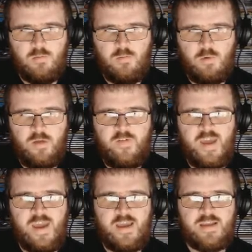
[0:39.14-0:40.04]
why the
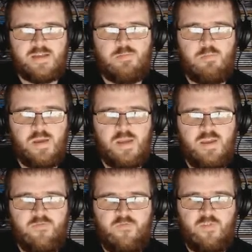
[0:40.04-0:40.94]
heck is me
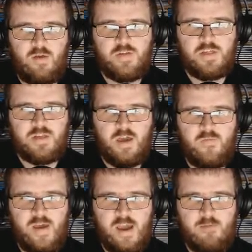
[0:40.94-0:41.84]
floating like
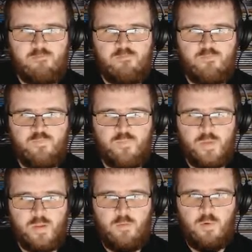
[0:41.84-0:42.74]
that?
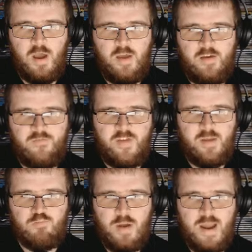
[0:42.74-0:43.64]
Why are her
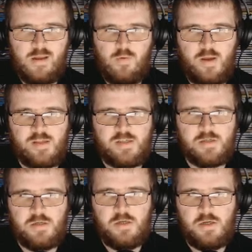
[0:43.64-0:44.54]
feet backwards?
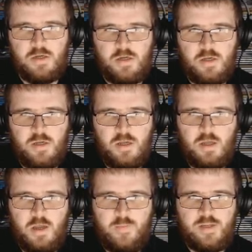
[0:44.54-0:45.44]

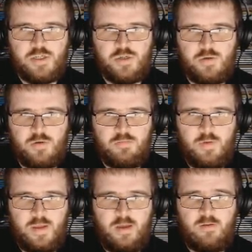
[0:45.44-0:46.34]
I mean, sure,
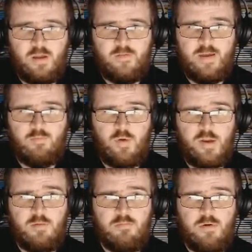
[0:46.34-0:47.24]
they go like that when
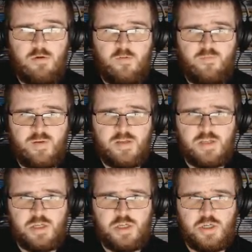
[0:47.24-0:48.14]
you move, but
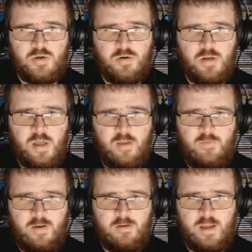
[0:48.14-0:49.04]
surely
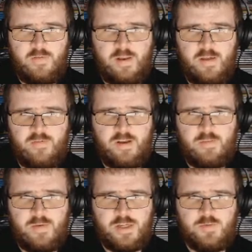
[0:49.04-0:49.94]
they would have another
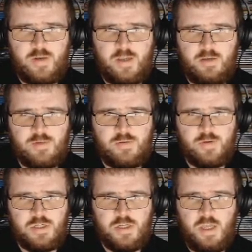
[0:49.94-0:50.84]
animation when it comes to
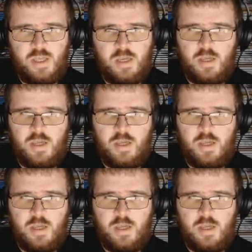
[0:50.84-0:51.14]
actually